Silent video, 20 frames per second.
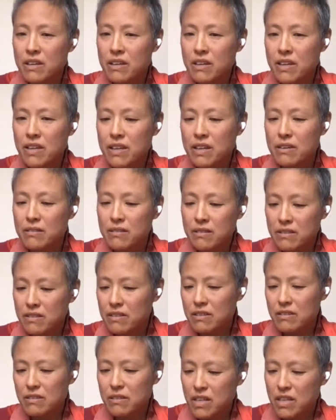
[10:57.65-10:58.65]

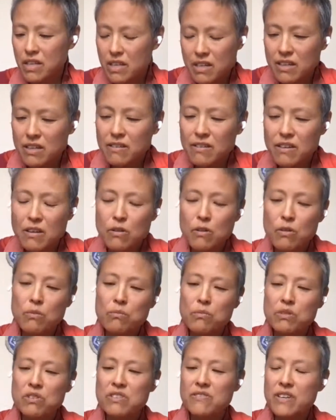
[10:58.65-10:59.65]
it can
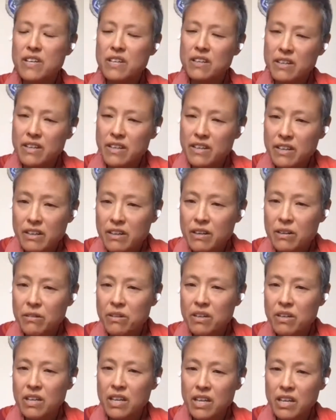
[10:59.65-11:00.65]
almost feel like a
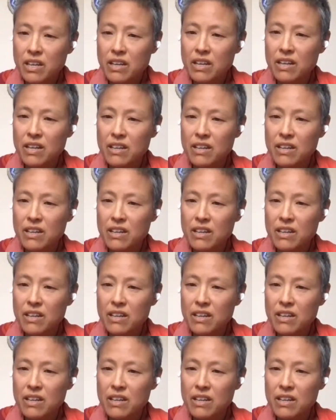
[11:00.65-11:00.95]
hurricane